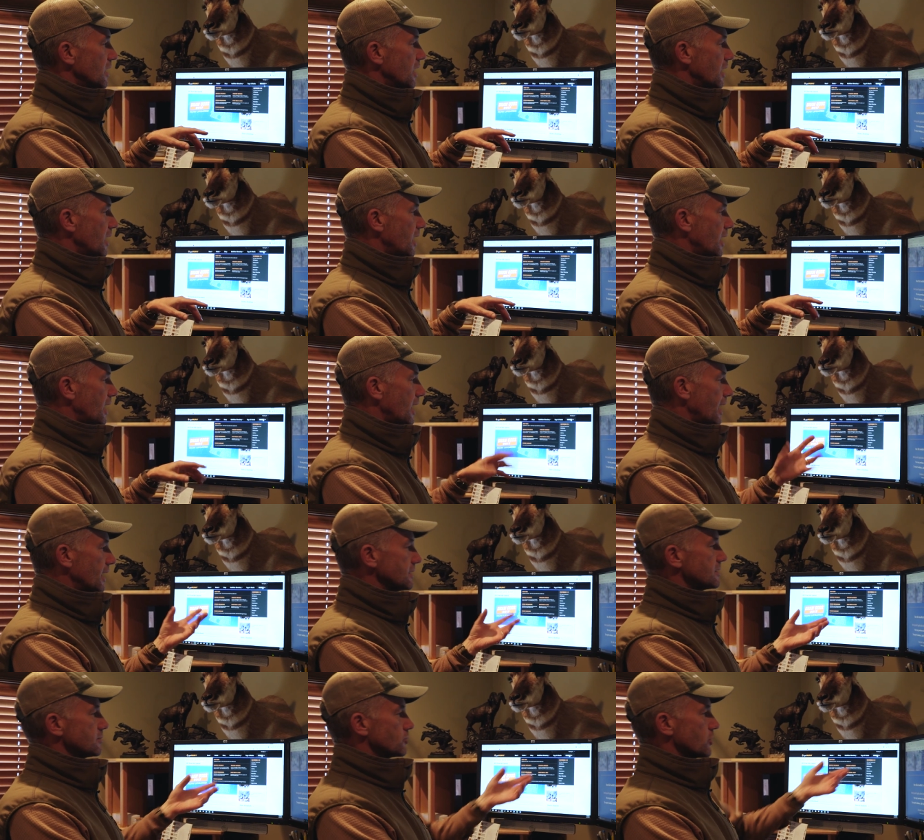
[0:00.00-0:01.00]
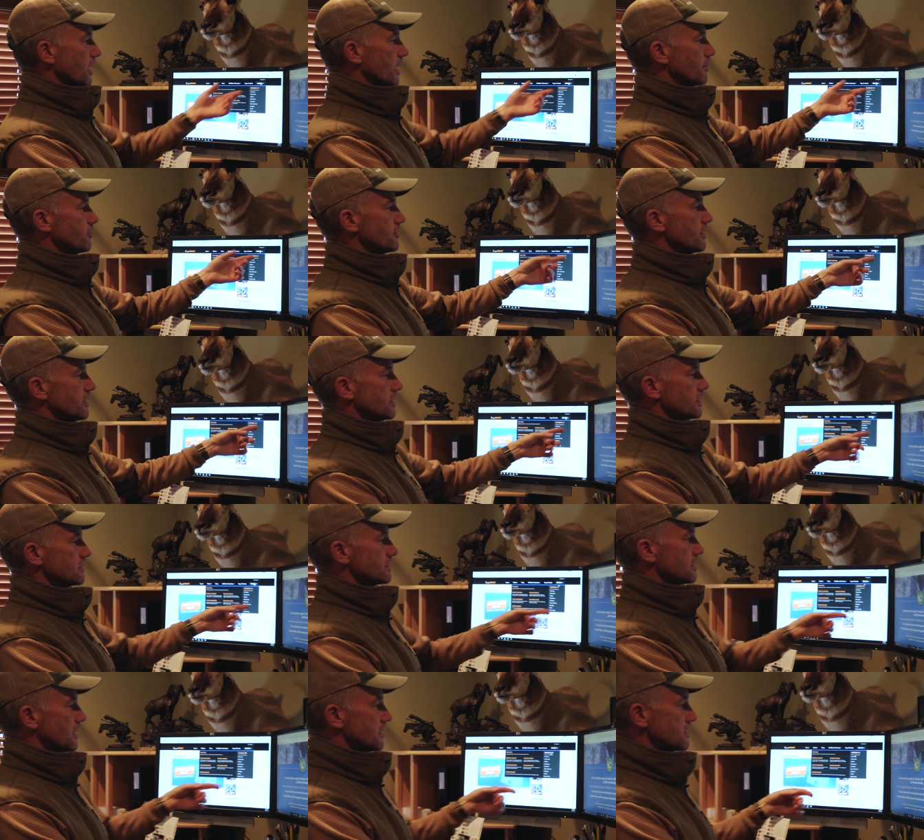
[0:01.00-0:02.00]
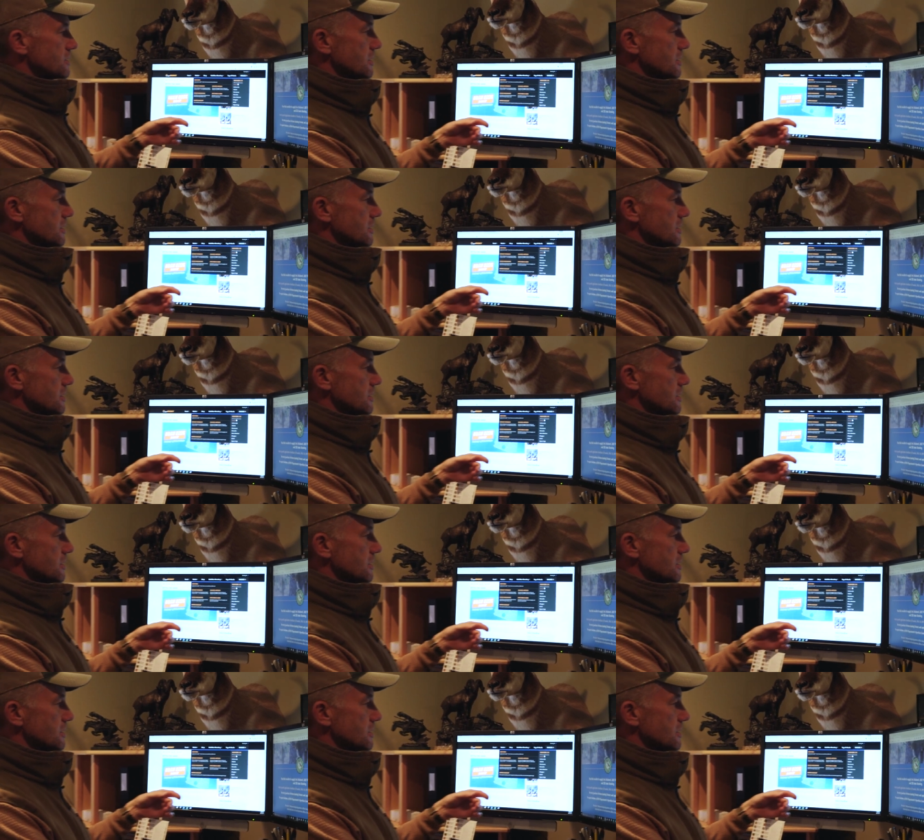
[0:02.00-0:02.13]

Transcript: uh, I subscribe to their insider